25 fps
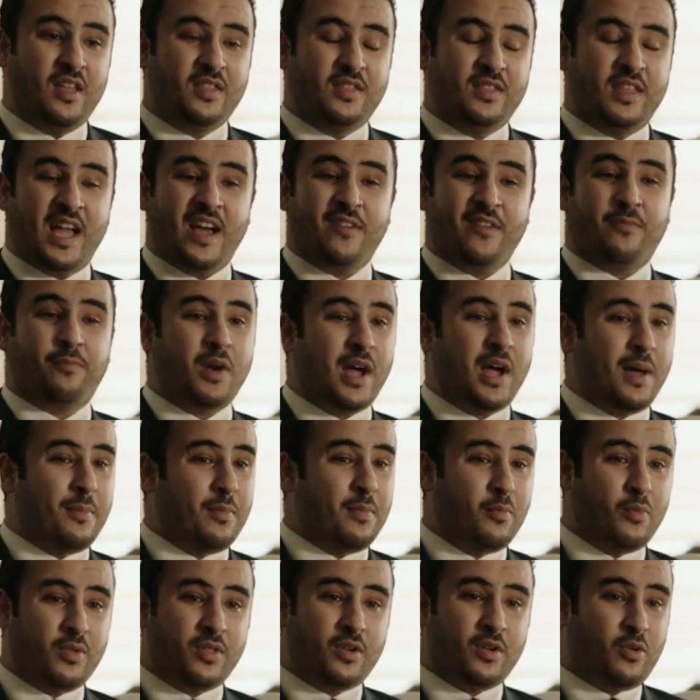They have
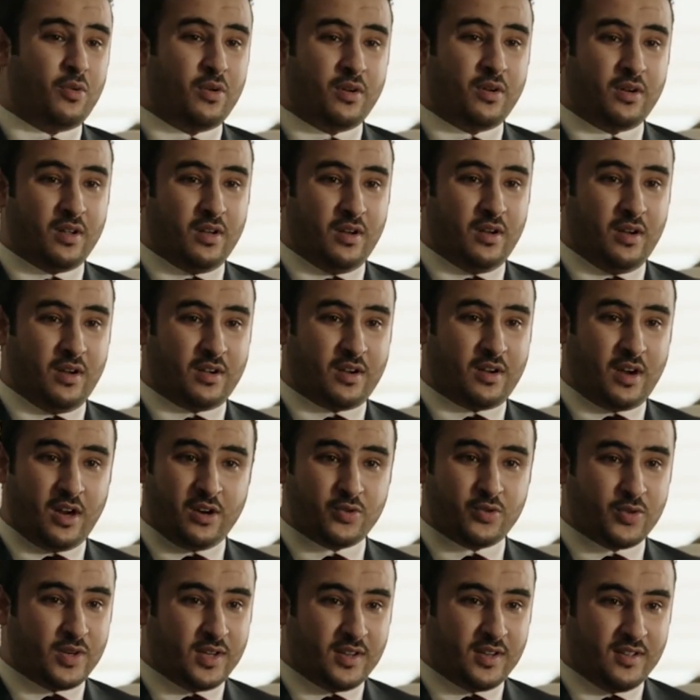problem with their own
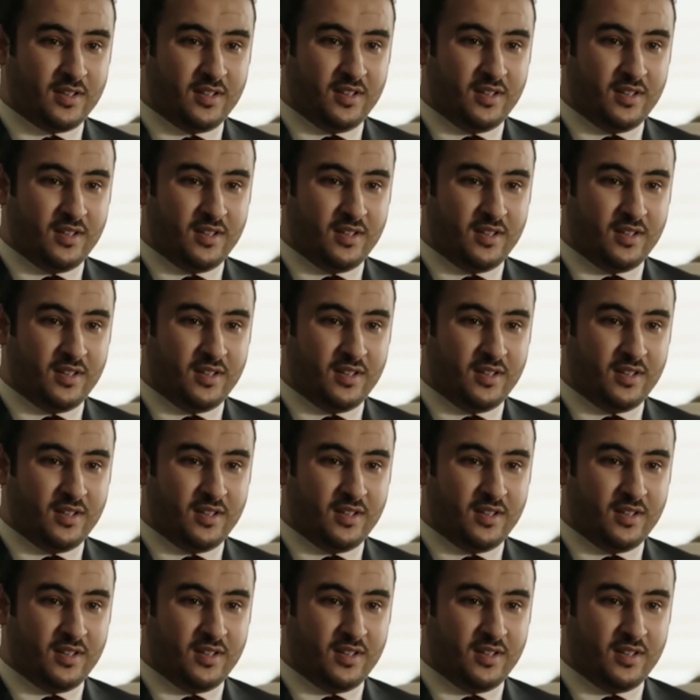country.